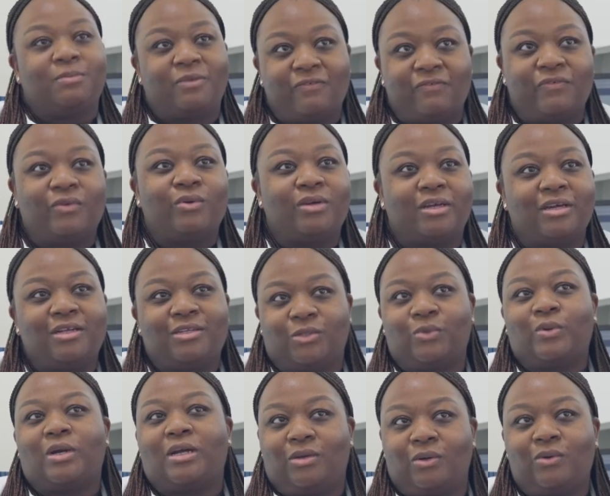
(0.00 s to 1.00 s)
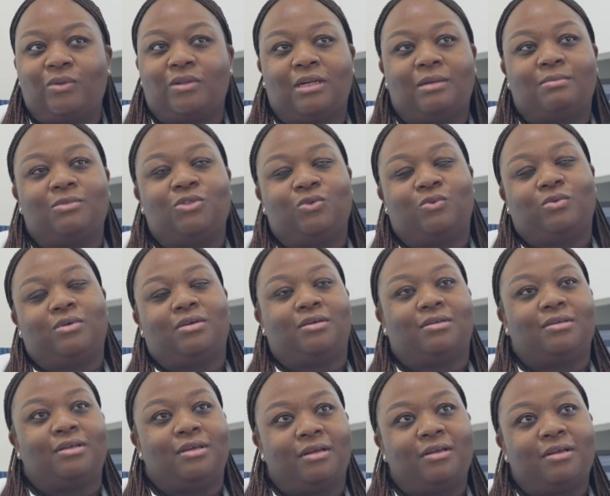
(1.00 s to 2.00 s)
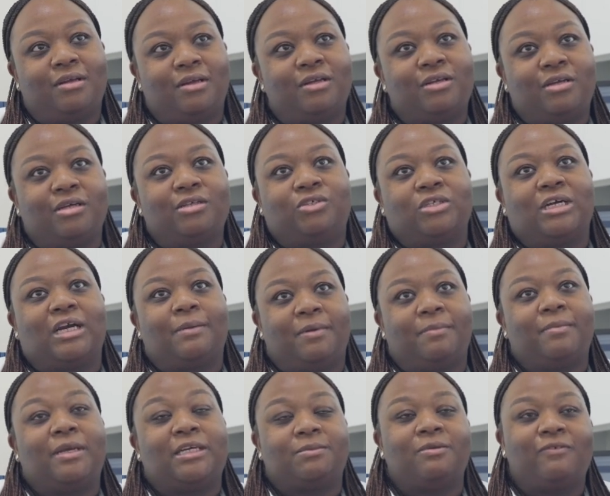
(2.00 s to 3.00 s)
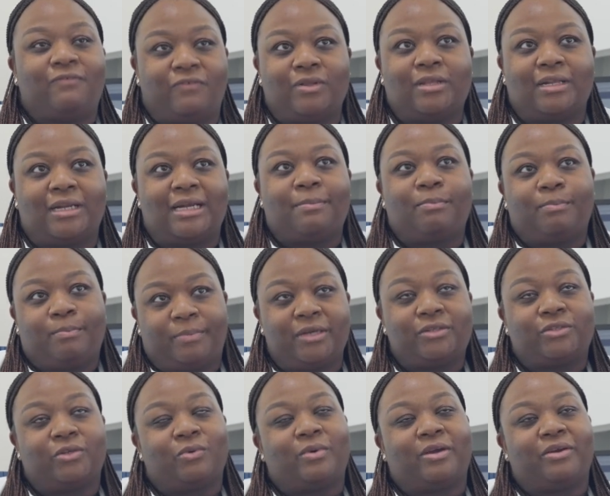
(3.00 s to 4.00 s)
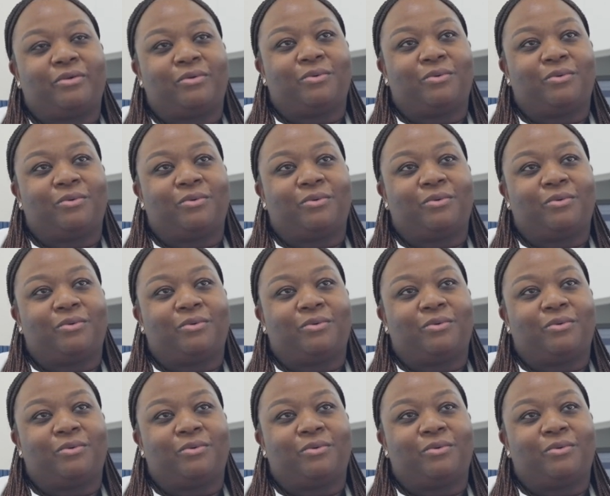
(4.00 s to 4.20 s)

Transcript: me feel good, so I know that I'm doing a good job. It makes me feel that I picked the right